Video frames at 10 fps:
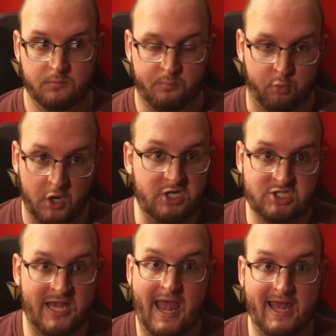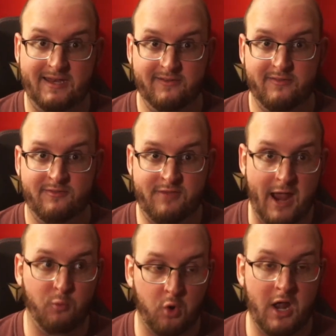Preach said they
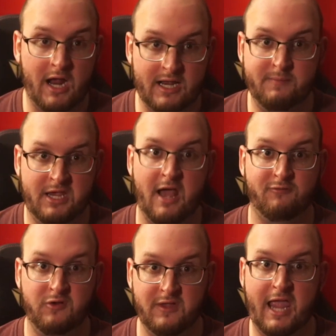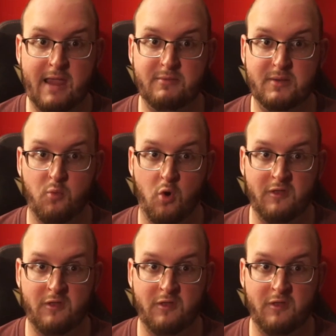were not going to be covering the game anymore,